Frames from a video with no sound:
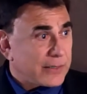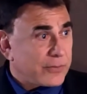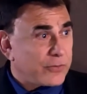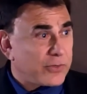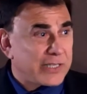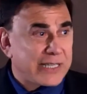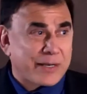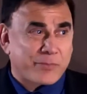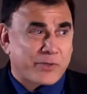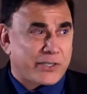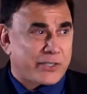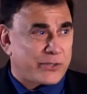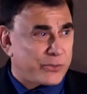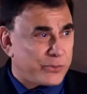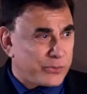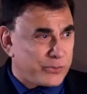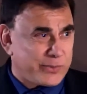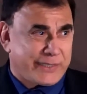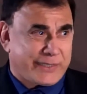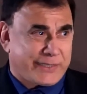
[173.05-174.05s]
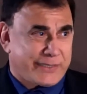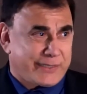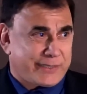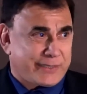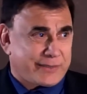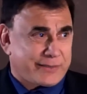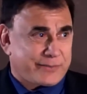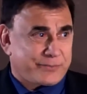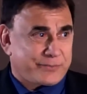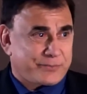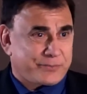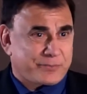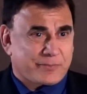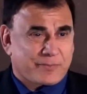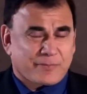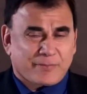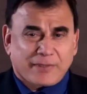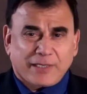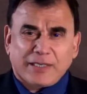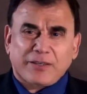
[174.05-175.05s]
What am I doing?
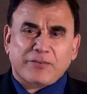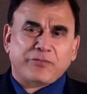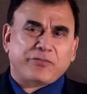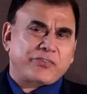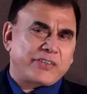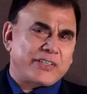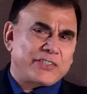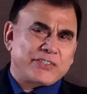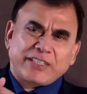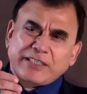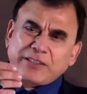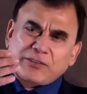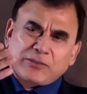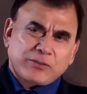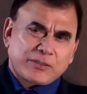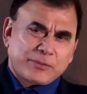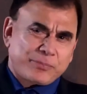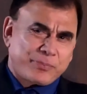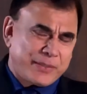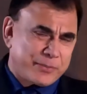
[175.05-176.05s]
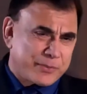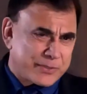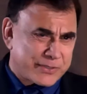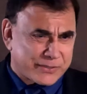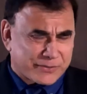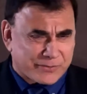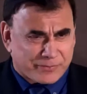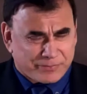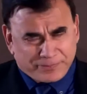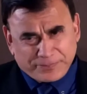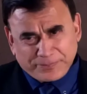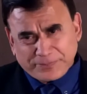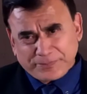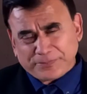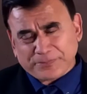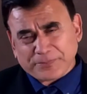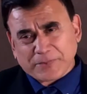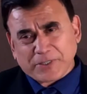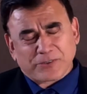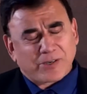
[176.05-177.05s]
Infringing on other people's
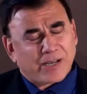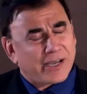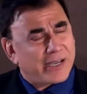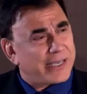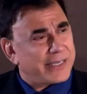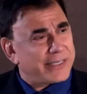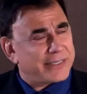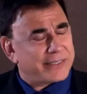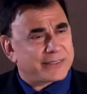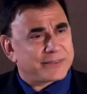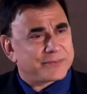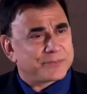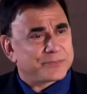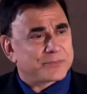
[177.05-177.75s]
rights,